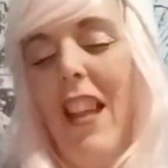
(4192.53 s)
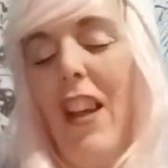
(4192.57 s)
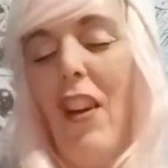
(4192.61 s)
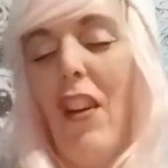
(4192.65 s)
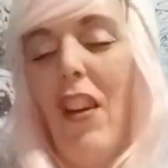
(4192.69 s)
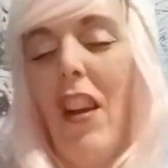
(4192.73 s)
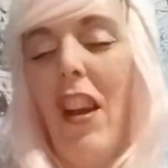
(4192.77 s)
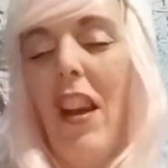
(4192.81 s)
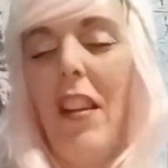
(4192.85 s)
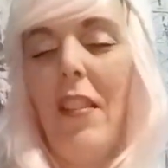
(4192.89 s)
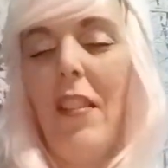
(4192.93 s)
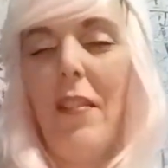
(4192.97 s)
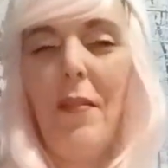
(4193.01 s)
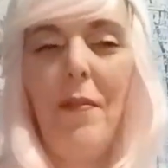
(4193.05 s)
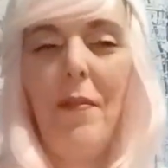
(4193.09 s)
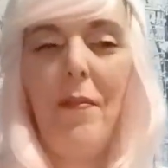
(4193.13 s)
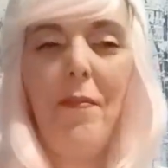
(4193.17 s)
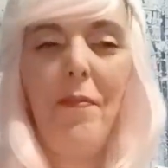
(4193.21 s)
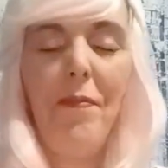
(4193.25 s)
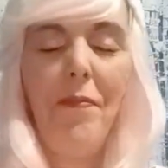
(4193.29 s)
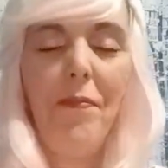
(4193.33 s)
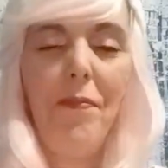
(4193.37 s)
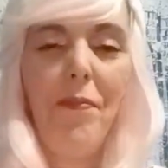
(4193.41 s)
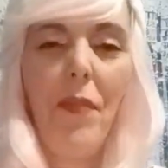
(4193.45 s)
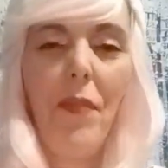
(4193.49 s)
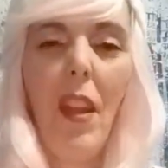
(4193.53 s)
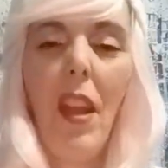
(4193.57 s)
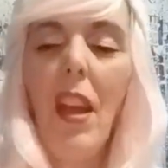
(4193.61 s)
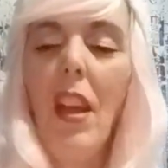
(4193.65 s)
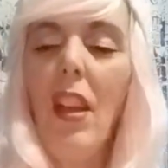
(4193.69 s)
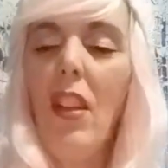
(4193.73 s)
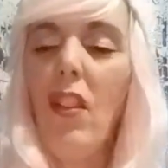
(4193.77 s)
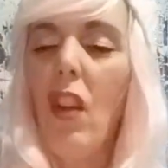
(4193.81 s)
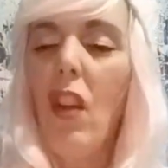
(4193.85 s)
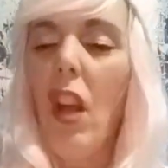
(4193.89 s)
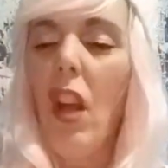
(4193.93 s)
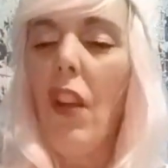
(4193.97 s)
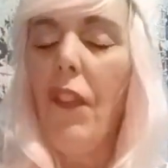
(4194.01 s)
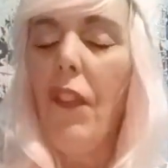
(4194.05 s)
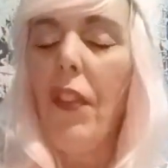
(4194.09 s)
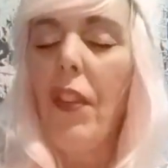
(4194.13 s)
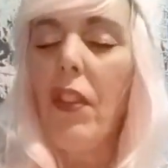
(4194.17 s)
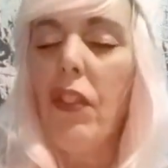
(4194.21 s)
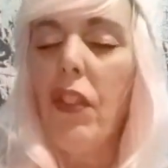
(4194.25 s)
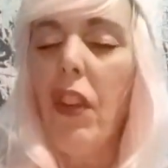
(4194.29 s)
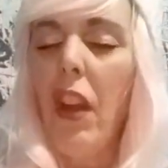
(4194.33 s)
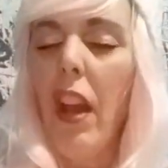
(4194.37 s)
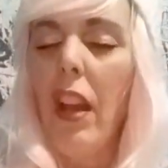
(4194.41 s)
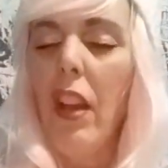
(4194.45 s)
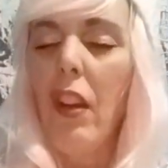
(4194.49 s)
Okay. Jennifer
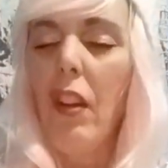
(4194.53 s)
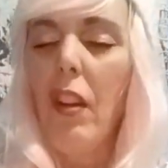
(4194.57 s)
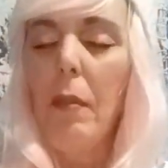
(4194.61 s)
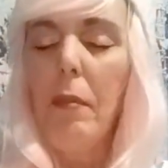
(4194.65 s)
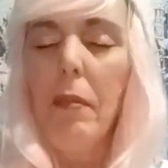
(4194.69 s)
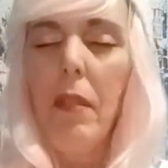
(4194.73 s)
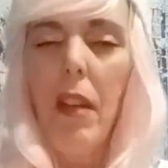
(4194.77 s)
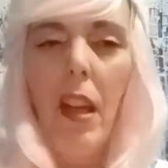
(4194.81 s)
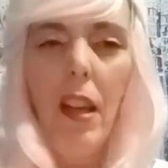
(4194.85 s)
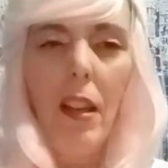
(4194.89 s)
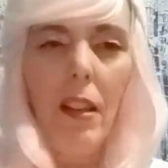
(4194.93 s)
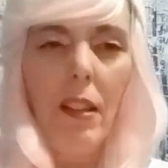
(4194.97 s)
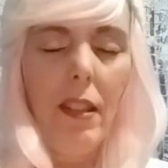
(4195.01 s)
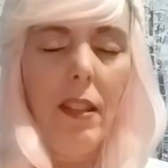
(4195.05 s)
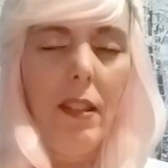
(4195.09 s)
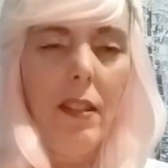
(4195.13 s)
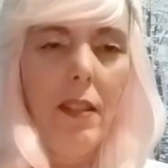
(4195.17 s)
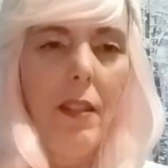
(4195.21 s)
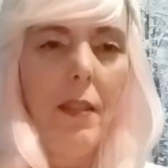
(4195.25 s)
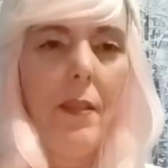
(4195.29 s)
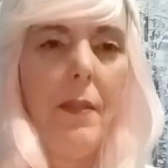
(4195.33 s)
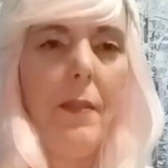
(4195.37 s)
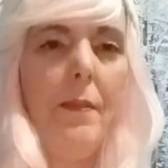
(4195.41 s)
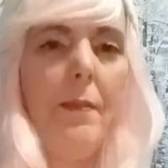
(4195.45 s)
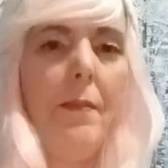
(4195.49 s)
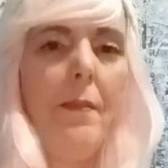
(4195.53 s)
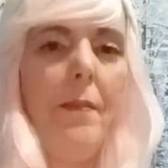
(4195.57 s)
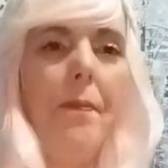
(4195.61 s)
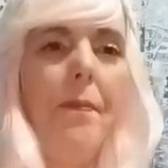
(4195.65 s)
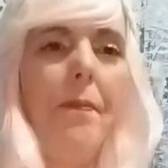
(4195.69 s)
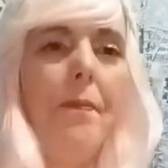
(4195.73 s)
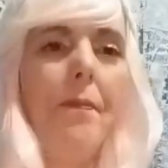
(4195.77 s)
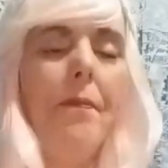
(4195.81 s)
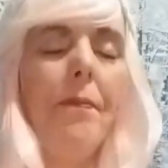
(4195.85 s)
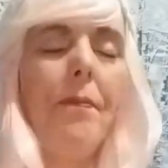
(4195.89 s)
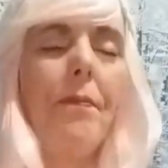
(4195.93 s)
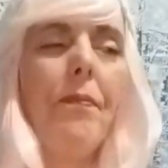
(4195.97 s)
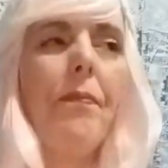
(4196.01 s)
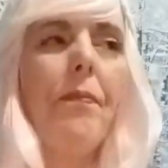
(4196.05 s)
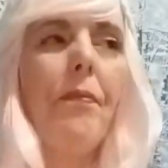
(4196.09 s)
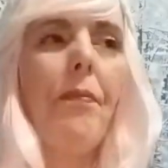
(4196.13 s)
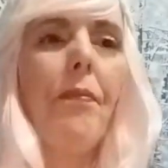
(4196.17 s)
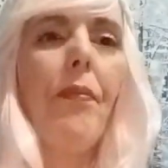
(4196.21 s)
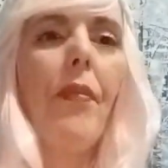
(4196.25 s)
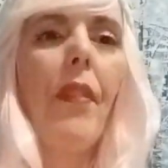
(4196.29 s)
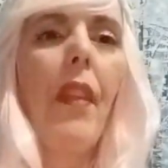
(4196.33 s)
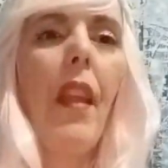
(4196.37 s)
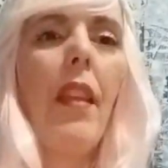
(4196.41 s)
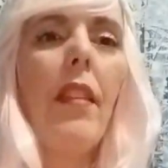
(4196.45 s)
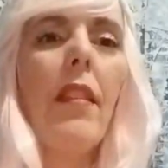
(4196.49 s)
J, you're up next.
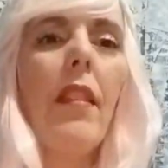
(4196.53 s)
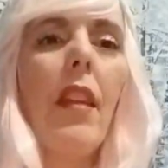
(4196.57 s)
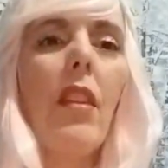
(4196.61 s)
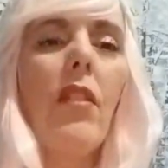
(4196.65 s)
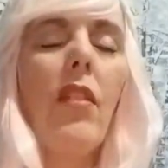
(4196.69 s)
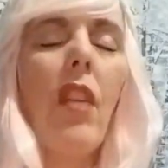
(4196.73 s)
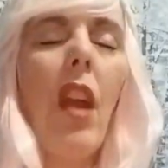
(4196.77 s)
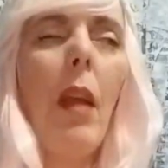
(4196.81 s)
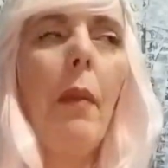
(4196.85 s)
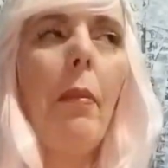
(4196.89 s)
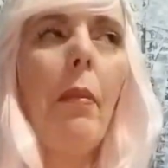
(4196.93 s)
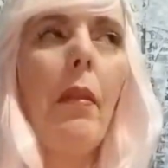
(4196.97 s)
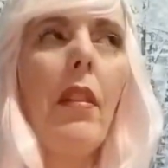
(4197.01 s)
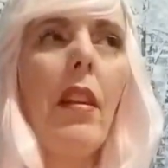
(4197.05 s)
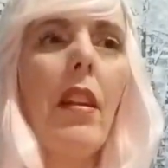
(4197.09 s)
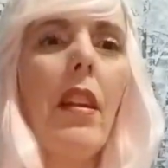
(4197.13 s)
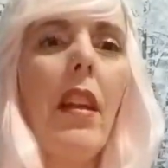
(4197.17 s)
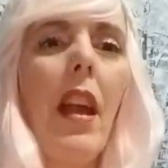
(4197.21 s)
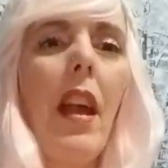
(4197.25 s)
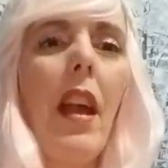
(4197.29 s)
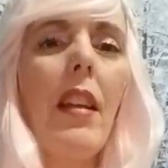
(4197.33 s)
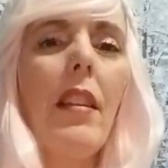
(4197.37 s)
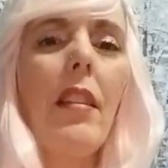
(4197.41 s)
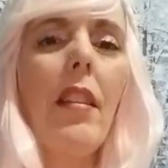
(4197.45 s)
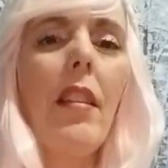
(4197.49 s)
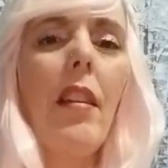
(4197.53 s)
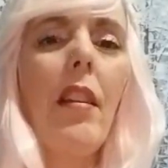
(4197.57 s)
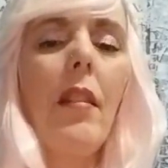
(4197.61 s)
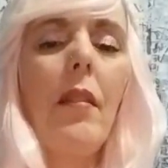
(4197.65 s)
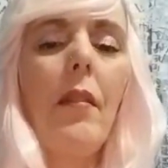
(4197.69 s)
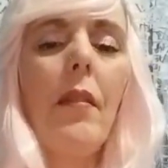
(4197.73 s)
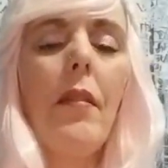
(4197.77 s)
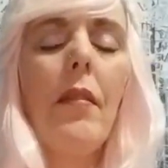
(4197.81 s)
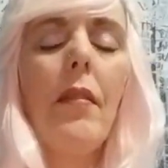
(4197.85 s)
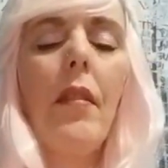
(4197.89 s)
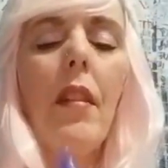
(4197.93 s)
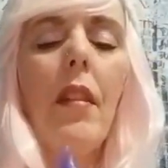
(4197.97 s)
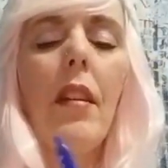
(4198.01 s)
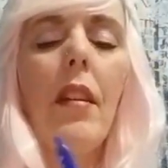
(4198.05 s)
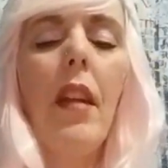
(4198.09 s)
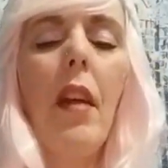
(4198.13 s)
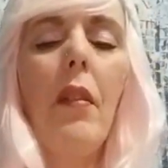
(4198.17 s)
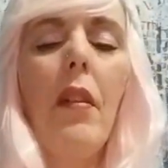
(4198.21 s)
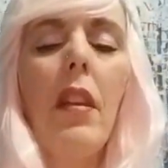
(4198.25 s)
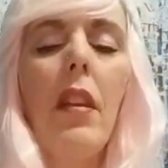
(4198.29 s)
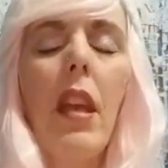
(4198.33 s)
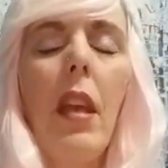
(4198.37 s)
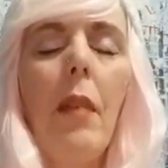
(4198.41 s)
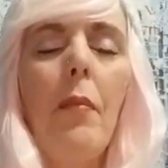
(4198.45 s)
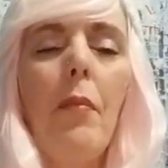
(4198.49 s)
Since April didn't answer, I
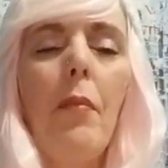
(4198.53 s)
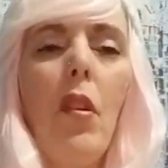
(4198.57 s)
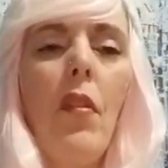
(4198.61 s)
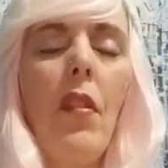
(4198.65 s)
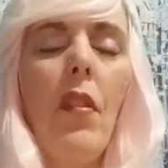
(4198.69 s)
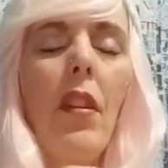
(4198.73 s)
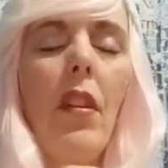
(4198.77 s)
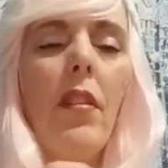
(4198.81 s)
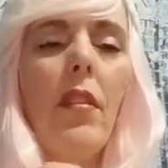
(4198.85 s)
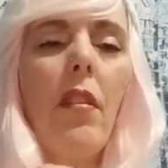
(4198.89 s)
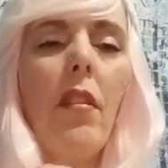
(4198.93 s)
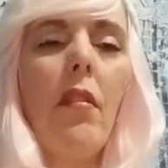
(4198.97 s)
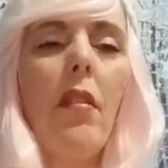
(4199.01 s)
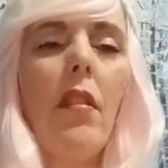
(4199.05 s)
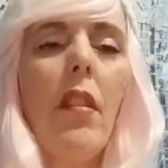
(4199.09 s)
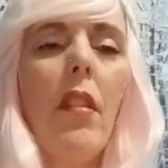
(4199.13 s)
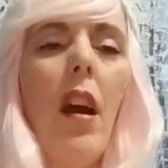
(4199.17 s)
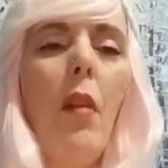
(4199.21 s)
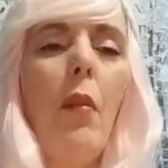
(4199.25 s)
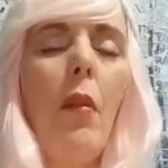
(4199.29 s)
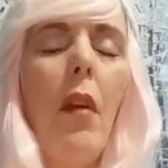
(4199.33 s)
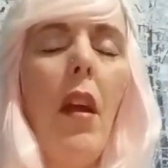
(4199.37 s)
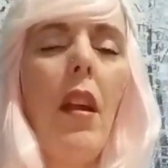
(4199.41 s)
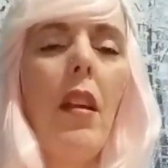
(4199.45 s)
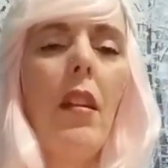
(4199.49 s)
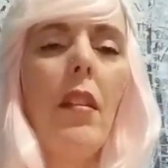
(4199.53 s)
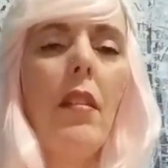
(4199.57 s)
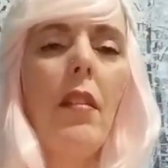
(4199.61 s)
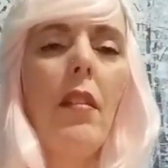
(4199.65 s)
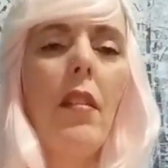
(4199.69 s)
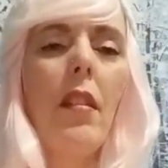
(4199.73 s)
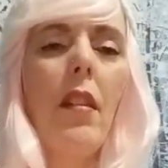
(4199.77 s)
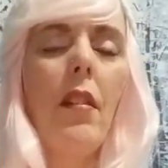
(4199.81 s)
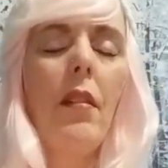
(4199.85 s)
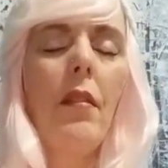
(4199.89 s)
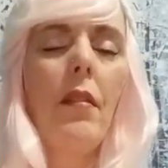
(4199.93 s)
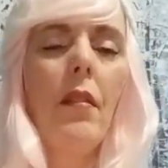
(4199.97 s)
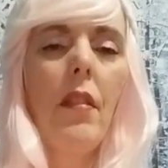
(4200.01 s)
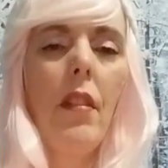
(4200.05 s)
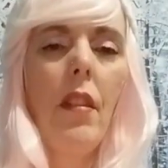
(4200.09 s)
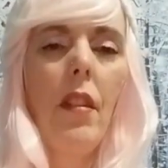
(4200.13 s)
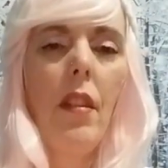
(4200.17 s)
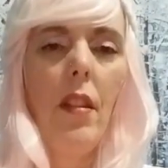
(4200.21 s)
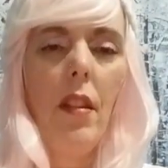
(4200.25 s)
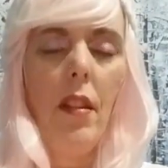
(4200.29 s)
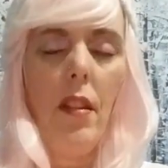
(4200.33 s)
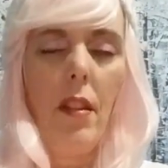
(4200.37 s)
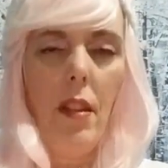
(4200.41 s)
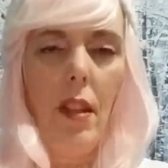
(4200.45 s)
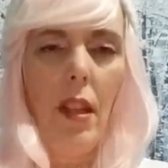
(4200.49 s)
want to keep moving, so there's a lot waiting, so.
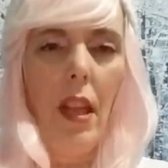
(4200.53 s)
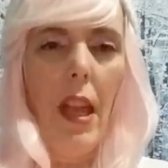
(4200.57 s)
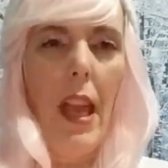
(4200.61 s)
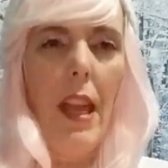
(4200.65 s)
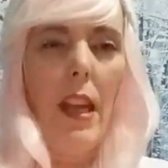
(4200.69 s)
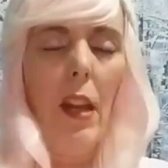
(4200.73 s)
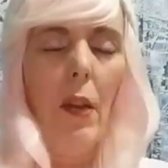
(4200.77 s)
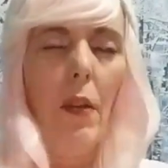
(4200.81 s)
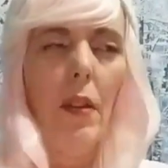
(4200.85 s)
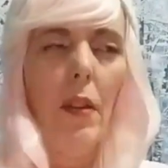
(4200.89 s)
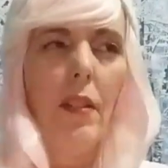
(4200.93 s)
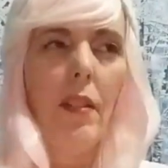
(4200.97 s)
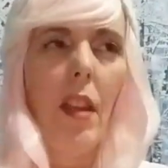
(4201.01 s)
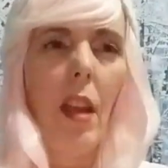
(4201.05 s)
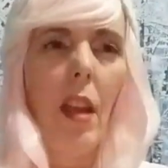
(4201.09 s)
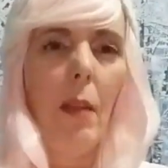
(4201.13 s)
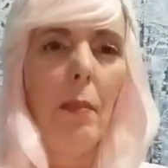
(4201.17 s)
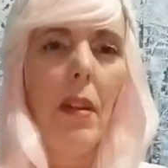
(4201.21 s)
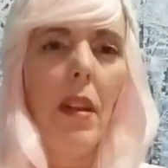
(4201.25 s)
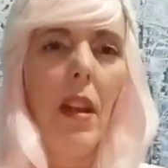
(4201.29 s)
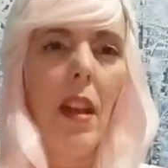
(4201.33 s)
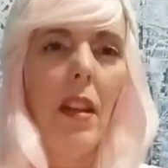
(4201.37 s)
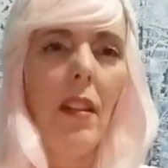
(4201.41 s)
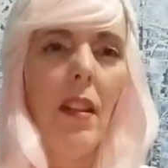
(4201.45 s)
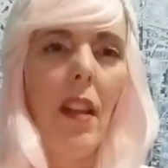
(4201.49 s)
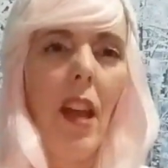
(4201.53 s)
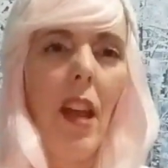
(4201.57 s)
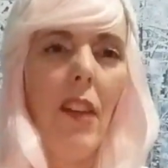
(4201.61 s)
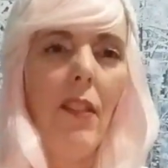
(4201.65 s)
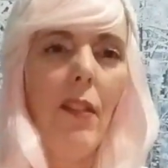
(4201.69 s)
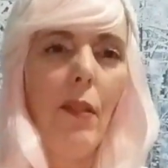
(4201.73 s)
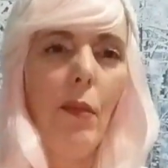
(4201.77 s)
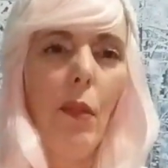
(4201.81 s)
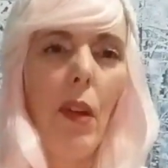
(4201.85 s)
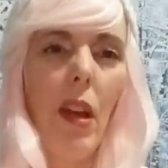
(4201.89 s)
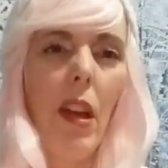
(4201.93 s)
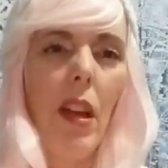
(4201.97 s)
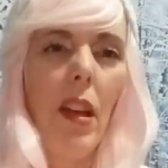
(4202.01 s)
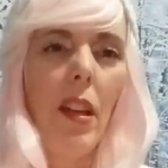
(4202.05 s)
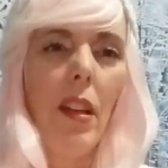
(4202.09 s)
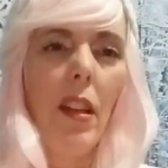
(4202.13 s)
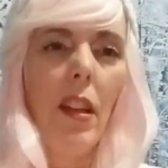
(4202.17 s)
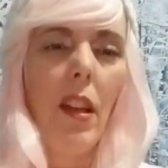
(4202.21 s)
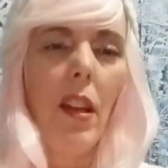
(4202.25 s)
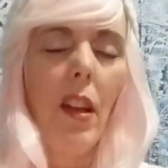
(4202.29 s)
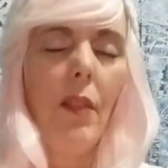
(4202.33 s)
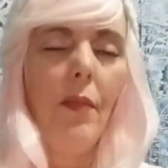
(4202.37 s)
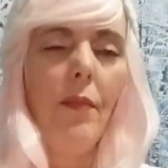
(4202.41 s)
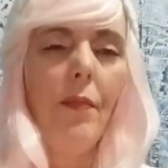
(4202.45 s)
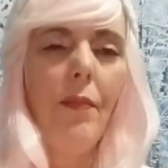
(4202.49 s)
I know what it's like being on live and waiting,